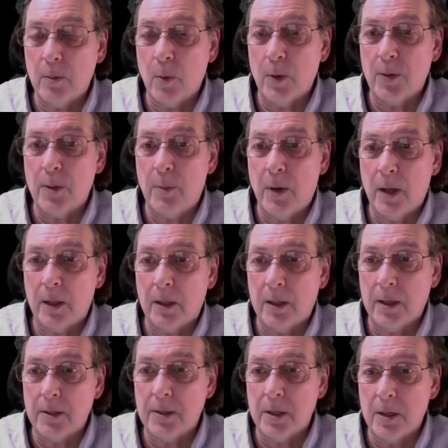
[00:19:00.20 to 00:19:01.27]
what the model
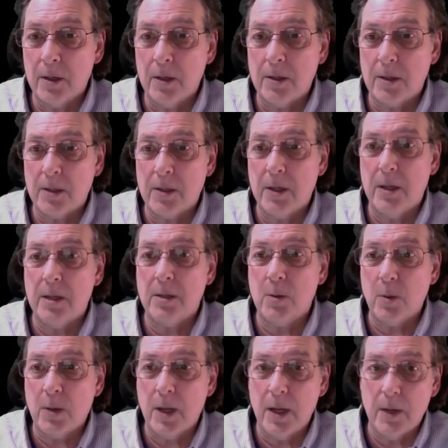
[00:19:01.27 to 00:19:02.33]
does here is it says,
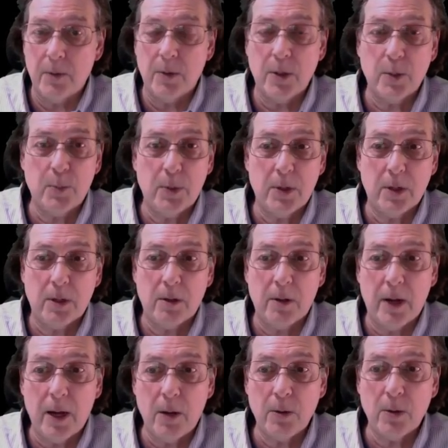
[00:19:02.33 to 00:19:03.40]
okay, for this particular
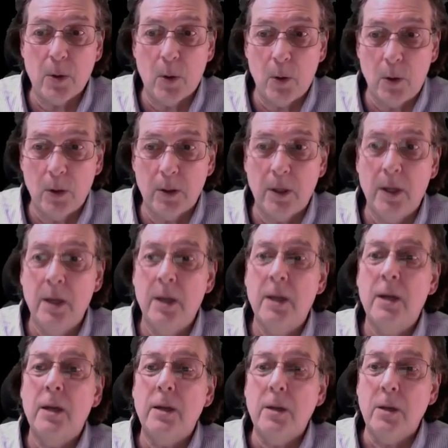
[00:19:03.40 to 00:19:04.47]
household,
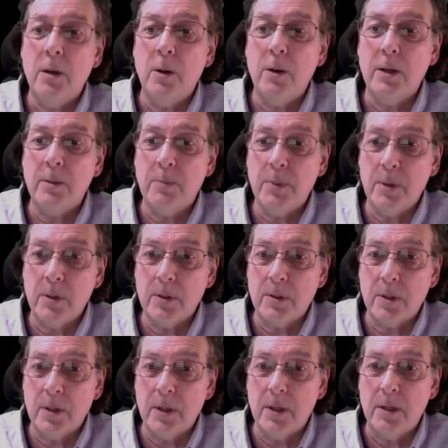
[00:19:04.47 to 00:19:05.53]
you know, it builds
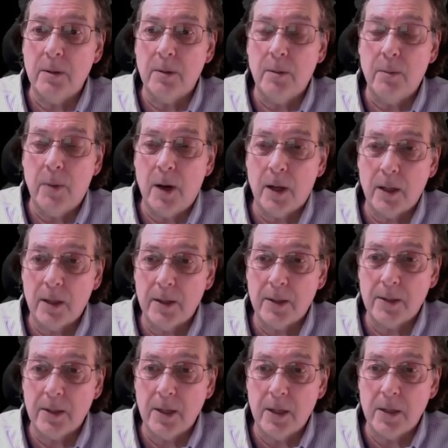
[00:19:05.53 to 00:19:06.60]
a model that
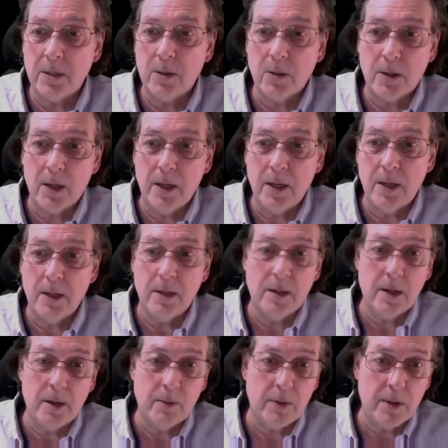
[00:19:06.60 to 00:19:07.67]
says, okay,
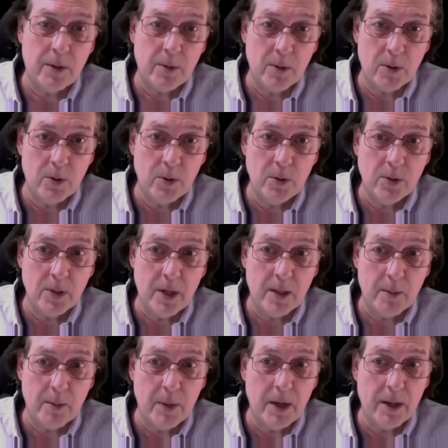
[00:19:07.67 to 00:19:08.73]
every third Tuesday of
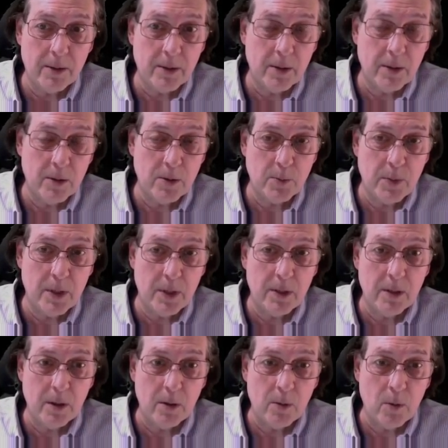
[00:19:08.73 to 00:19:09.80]
the month, here's been
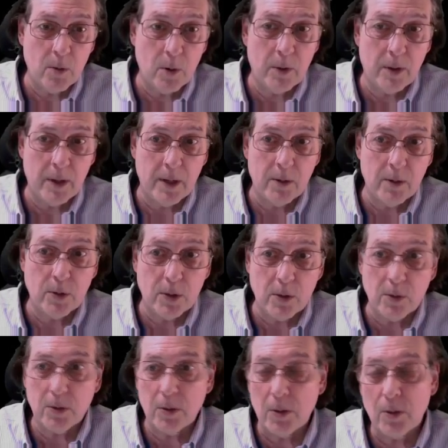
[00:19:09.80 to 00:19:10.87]
their normal energy
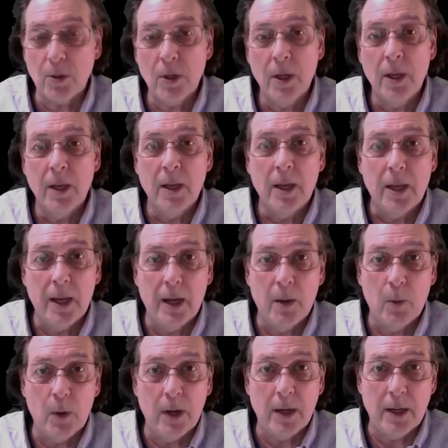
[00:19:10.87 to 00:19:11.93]
usage.
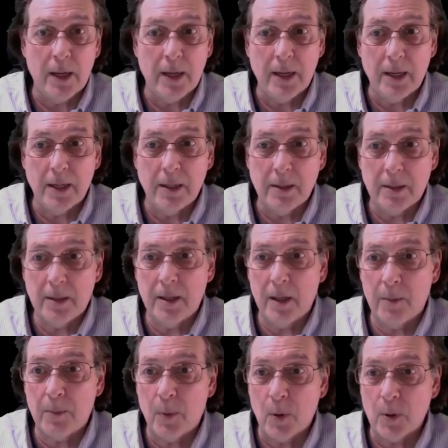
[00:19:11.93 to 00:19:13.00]
And when a
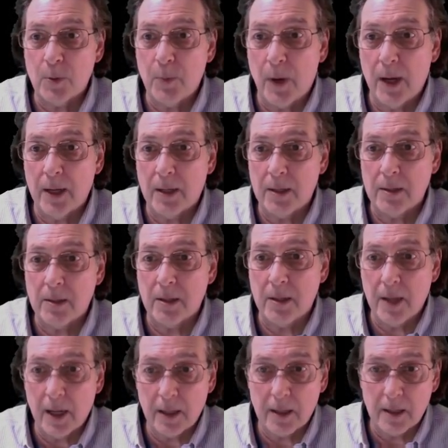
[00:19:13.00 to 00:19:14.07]
dip or spike is
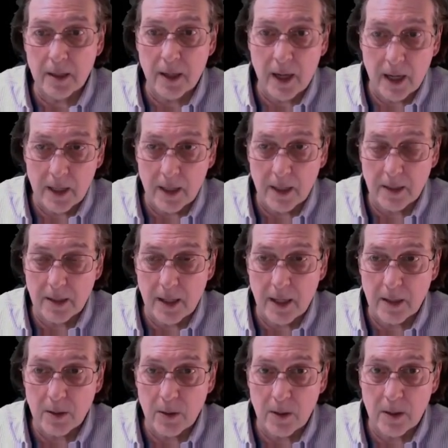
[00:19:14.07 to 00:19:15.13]
detected, it highlights
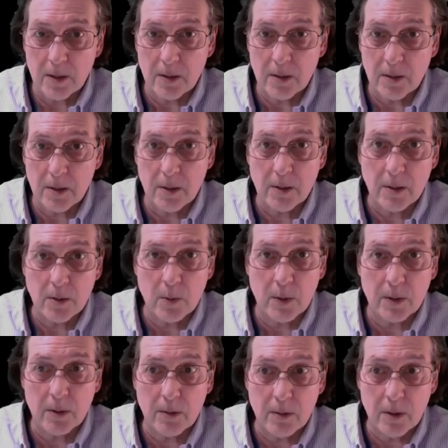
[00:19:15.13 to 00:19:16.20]
that. So this this is
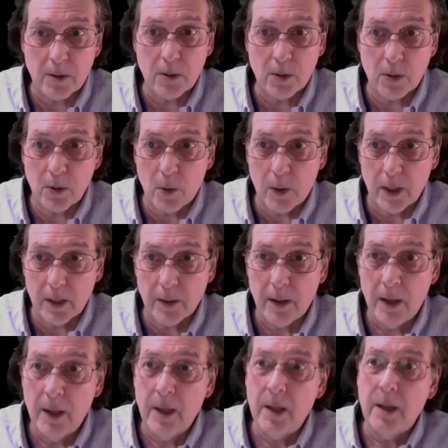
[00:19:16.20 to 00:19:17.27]
what this is showing.
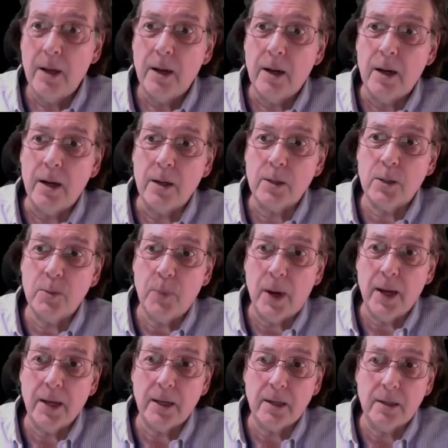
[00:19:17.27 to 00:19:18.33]
Uh,
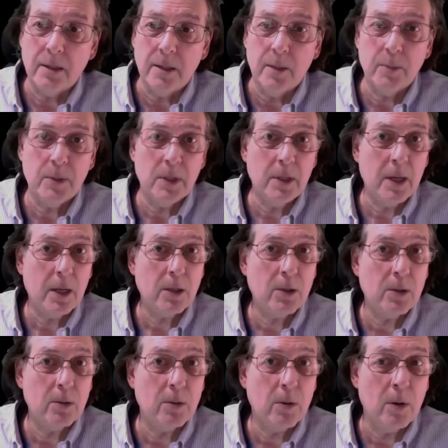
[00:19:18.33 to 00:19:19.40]
spike and dip
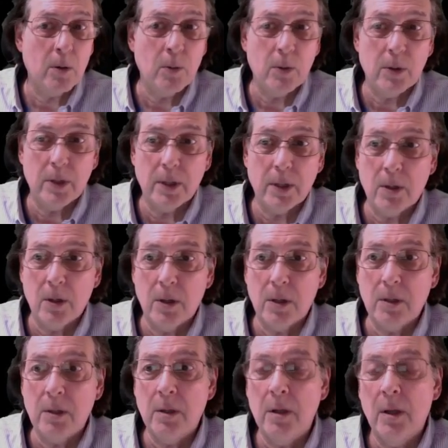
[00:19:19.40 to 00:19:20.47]
detection are really
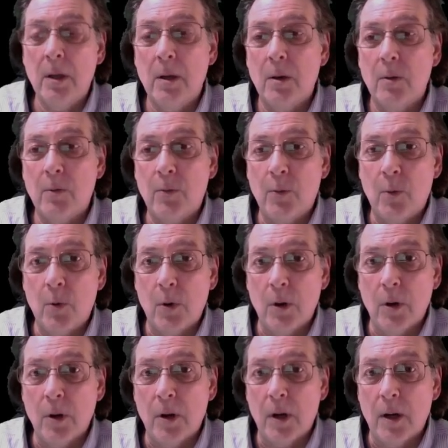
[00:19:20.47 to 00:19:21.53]
good
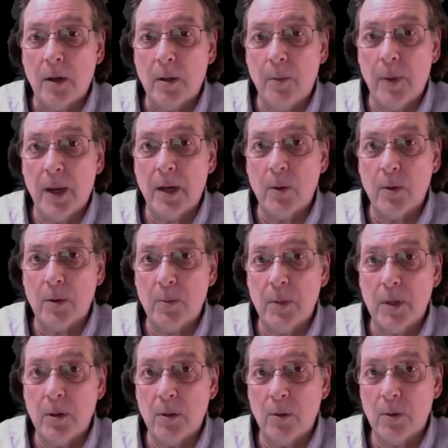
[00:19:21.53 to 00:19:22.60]
for uh, combining with
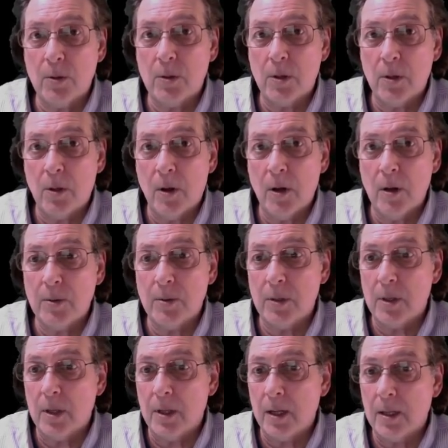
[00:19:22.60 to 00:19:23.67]
meter alerts and alarms to
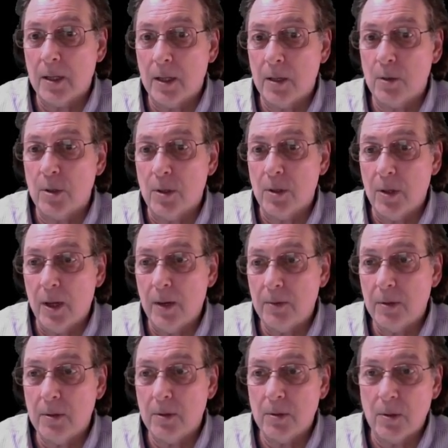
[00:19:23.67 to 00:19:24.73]
detect energy theft.
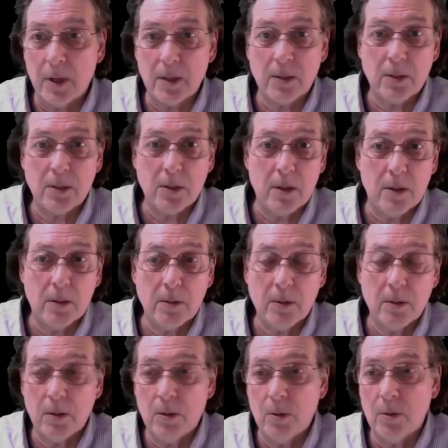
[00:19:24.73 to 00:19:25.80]
So that's a
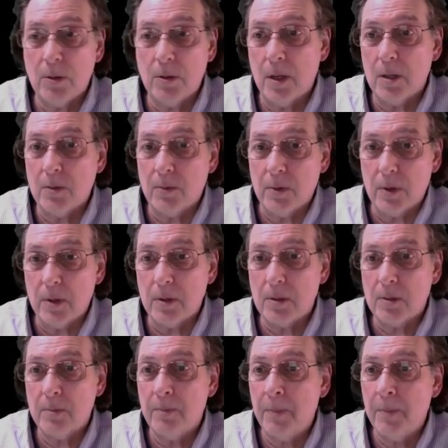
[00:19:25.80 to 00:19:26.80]
good use case for this.